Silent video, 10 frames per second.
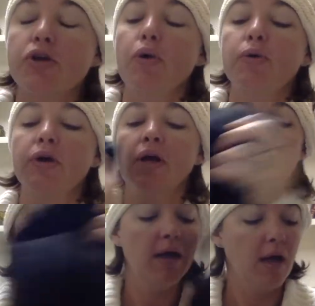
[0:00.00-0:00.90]
tote,
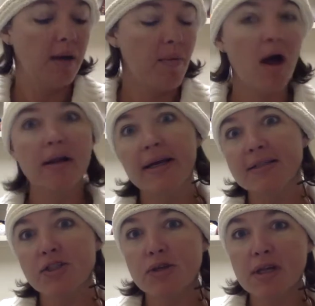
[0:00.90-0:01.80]
I'll
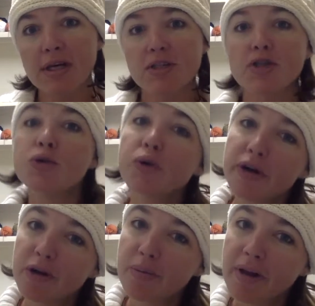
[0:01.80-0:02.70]
link to the
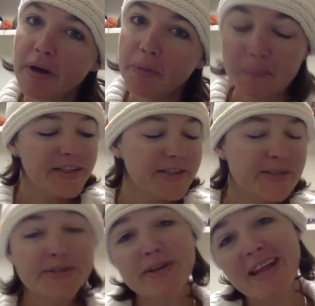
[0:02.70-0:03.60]
tutorial below.
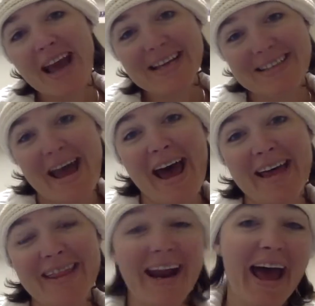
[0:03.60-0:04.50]
So the next hat
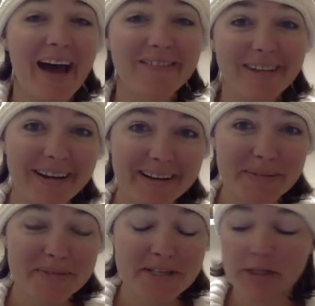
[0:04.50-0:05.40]
that I have lined
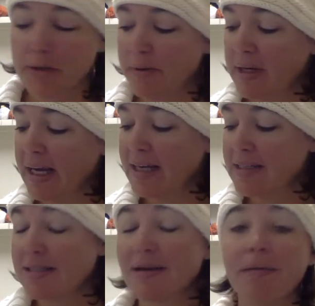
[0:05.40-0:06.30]
up to do
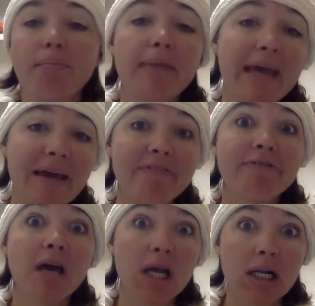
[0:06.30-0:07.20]
is me
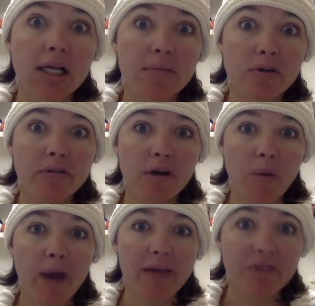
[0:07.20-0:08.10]
finally moving
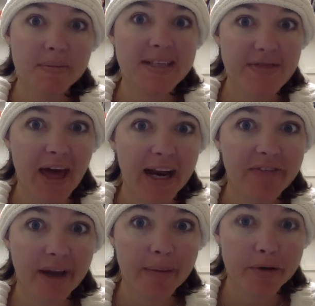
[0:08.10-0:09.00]
away from synthetic
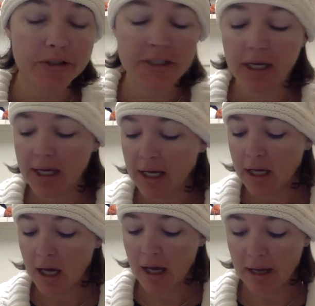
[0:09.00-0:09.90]
fibers.
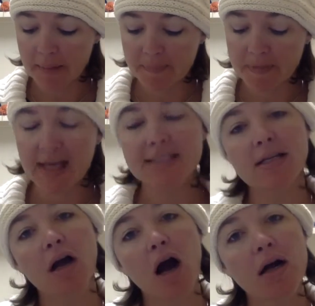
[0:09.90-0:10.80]
It's
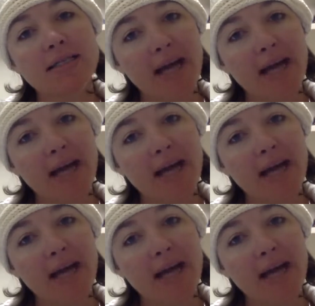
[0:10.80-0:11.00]
an Art